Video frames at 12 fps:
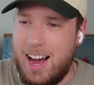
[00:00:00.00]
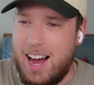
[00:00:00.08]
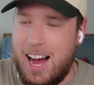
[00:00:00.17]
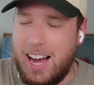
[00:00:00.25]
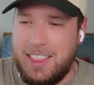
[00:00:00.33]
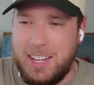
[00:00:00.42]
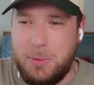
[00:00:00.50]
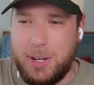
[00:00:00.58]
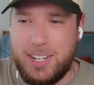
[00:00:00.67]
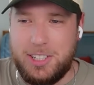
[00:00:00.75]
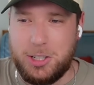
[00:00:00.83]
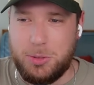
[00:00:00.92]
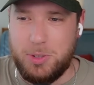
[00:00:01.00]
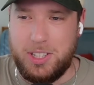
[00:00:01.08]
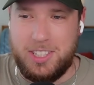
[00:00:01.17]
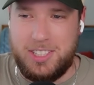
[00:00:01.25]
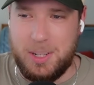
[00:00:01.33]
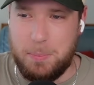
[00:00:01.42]
I think we can just
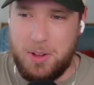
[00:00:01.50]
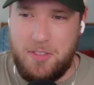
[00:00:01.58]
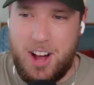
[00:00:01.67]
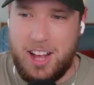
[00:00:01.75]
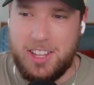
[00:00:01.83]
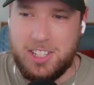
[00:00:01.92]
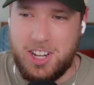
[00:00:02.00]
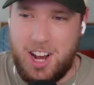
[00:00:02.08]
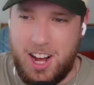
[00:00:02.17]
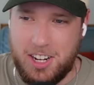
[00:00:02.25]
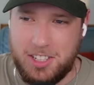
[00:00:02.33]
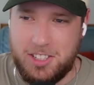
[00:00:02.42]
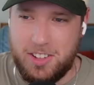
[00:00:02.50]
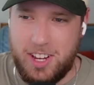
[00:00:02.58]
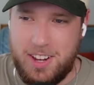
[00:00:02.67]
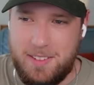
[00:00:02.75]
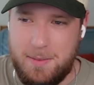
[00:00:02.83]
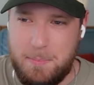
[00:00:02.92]
really simplify this,
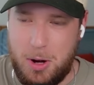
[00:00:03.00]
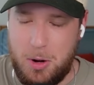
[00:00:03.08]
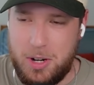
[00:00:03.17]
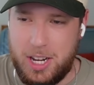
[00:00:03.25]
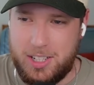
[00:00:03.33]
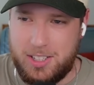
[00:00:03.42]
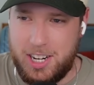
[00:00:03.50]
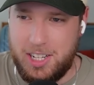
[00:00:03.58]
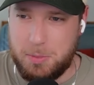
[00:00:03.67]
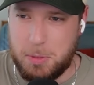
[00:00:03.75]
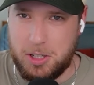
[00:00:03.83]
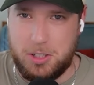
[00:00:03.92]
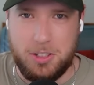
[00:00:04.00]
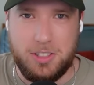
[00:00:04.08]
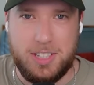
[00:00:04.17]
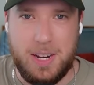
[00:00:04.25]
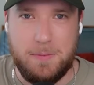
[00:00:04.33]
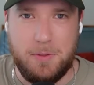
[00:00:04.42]
honestly. Bo Nix takes marginal
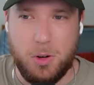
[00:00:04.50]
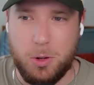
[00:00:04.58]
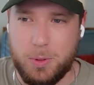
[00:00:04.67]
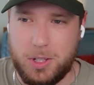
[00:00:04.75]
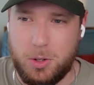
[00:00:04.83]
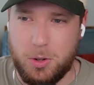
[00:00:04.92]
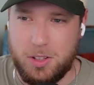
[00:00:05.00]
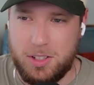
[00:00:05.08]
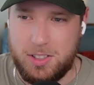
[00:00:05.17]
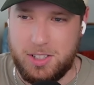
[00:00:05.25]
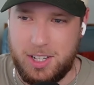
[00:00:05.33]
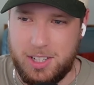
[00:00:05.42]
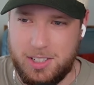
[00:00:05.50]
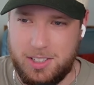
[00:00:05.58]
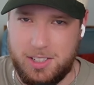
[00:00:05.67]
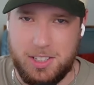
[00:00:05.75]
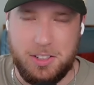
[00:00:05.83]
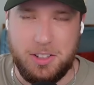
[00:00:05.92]
step forward. Courtland Sutton is
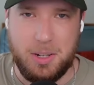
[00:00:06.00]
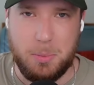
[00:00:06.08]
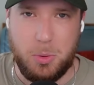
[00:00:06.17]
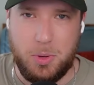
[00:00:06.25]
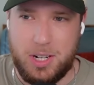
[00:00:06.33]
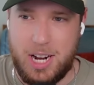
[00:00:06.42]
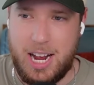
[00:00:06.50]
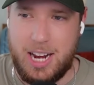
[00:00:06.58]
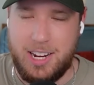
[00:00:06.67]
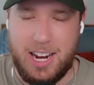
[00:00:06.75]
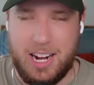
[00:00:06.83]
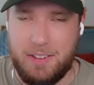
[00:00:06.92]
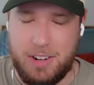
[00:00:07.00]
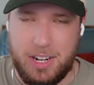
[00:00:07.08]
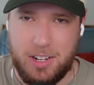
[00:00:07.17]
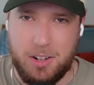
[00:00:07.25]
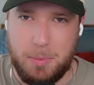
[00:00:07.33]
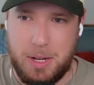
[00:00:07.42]
still the number 1 guy. You got Evan
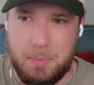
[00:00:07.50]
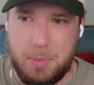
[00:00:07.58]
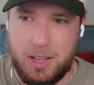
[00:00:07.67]
Ingram in, but